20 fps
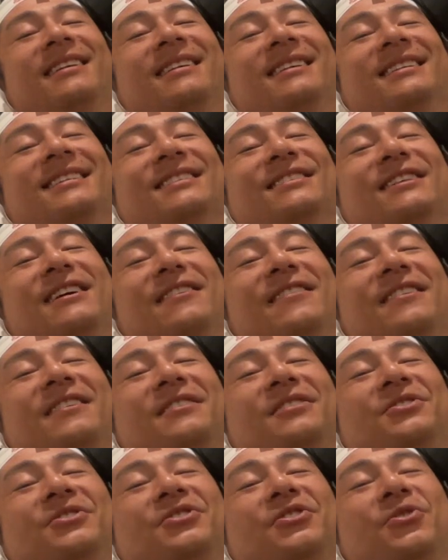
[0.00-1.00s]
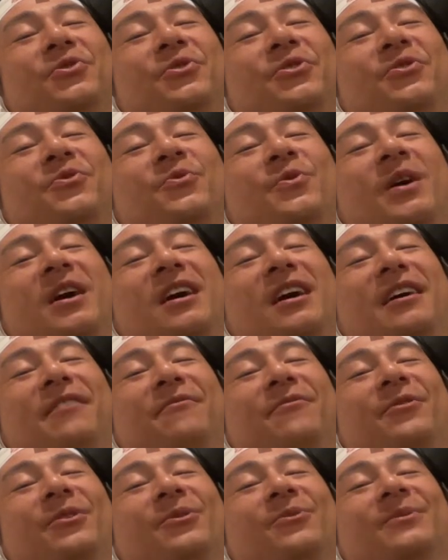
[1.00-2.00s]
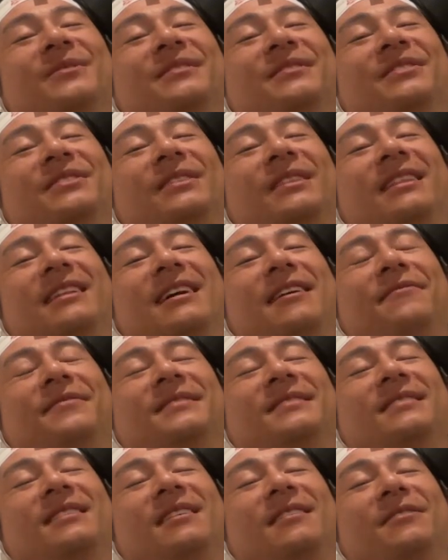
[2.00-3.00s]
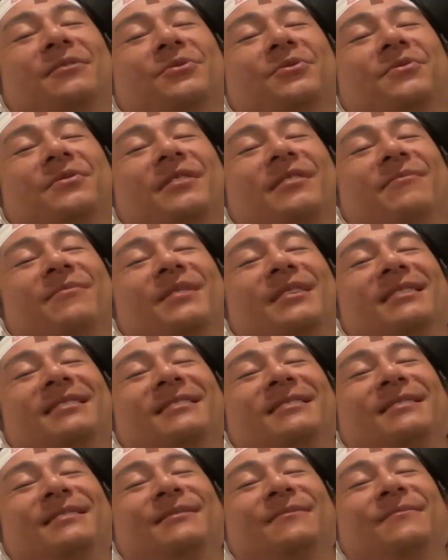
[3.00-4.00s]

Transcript: So now I'm going to show you high frequency left-sided treatment.